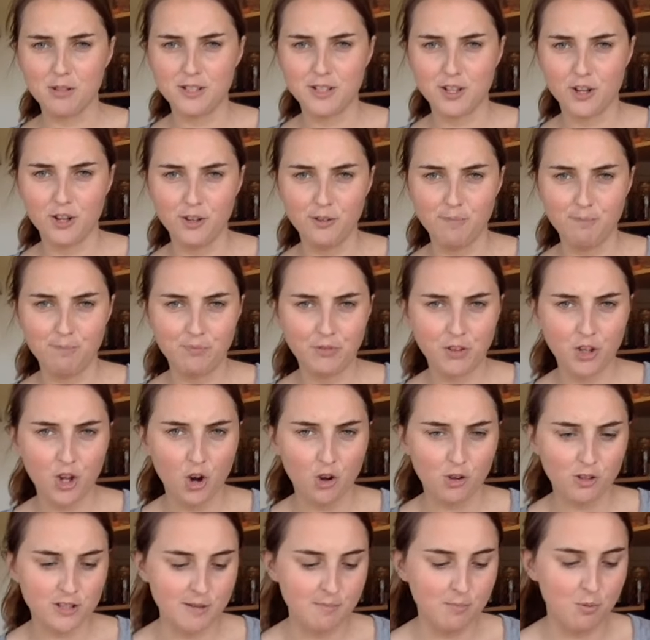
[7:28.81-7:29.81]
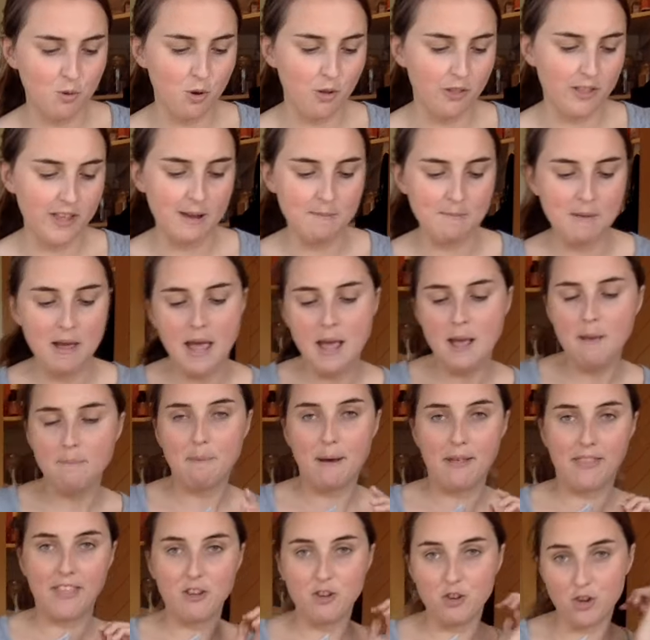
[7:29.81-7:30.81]
so go support them.
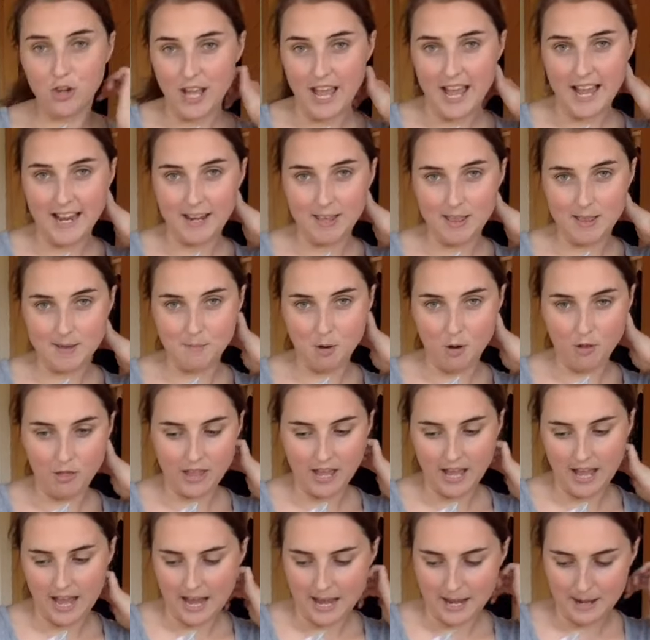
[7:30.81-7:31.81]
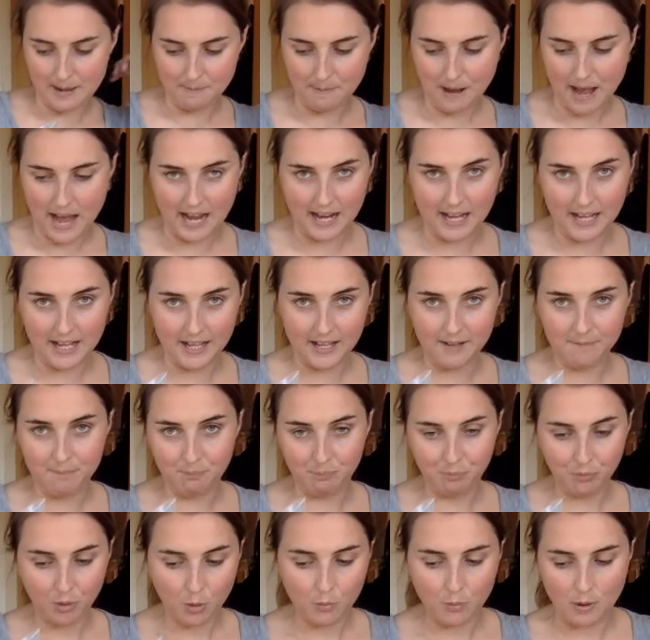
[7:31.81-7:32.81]
But that you can get them on the Hakka
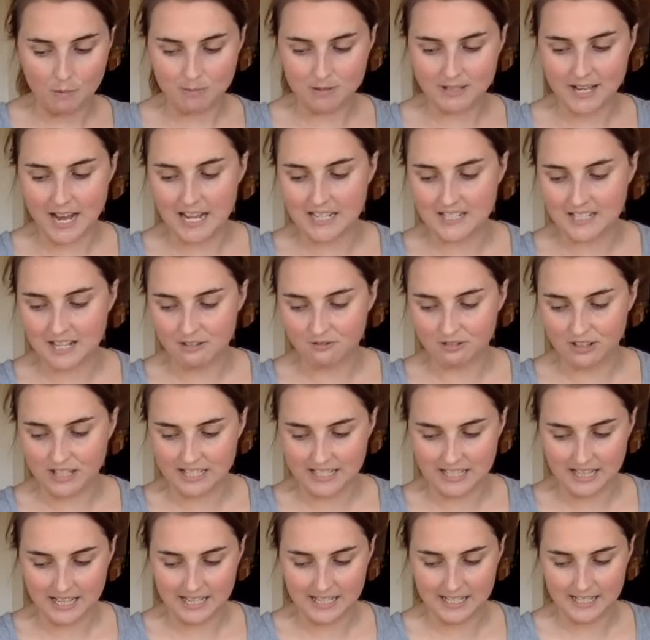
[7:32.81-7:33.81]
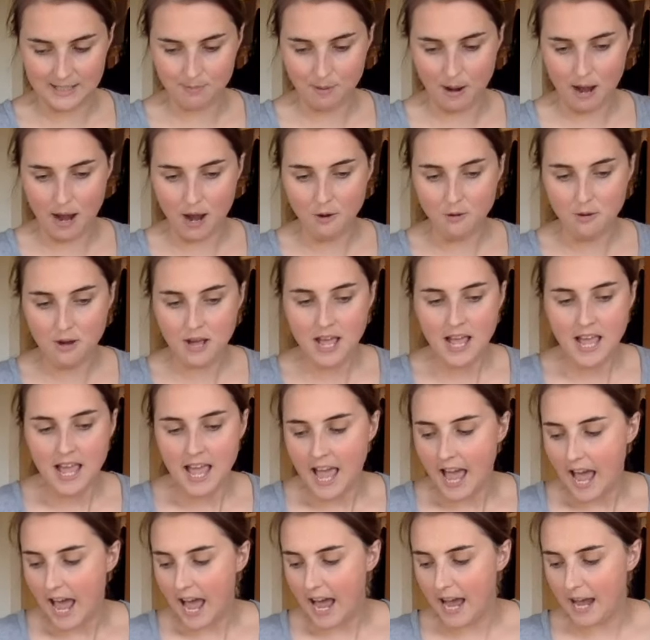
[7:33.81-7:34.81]
website directly as well.
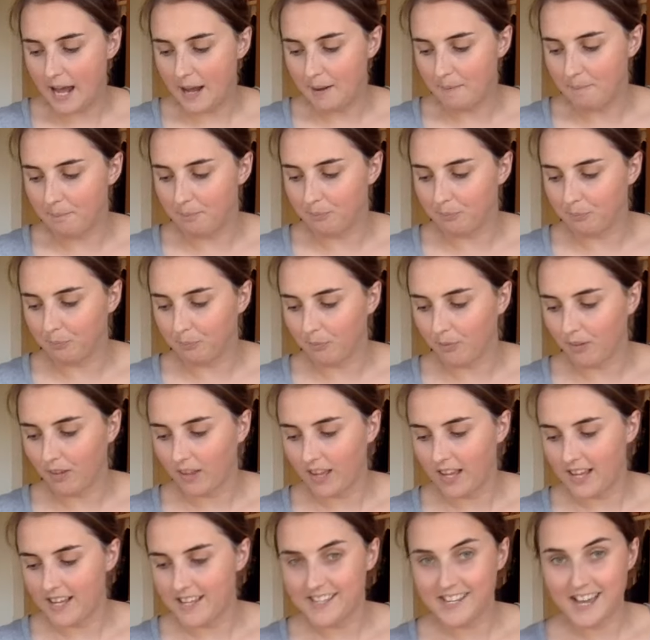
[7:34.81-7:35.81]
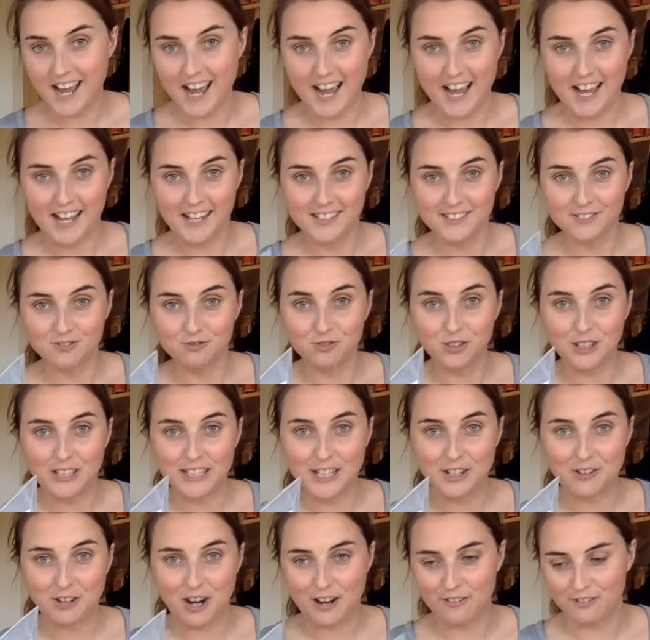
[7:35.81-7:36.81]
Yeah,
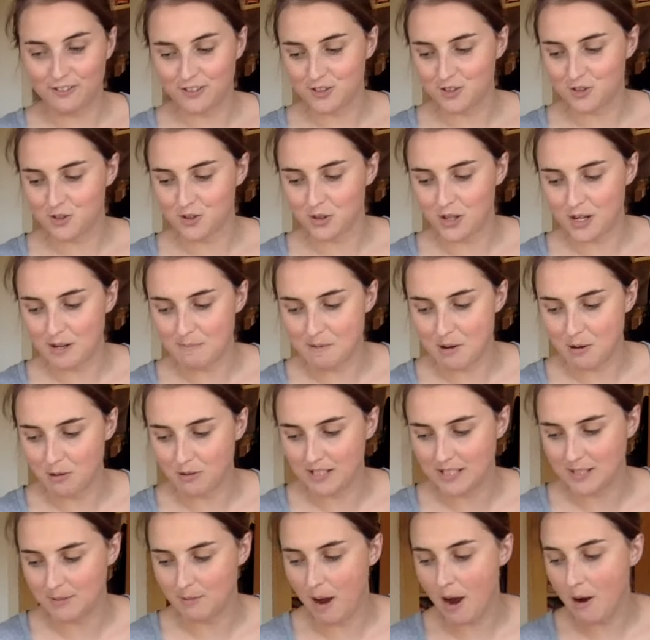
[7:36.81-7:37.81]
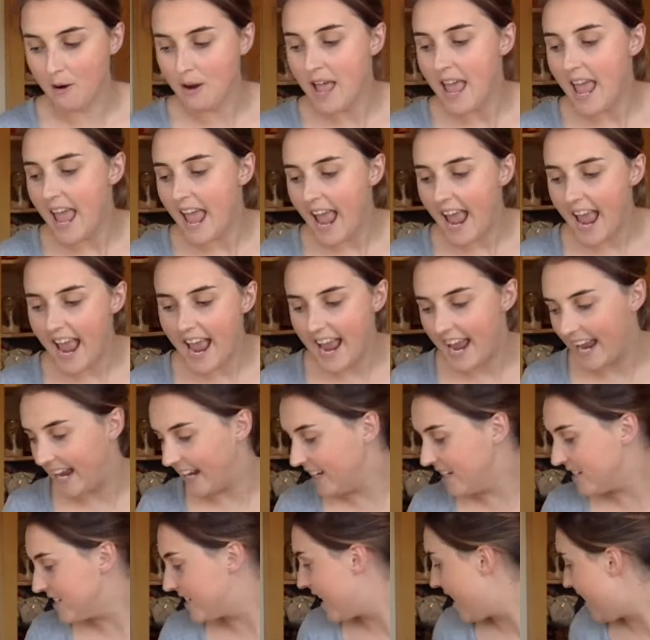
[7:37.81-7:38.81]
really great for storing milk as well. And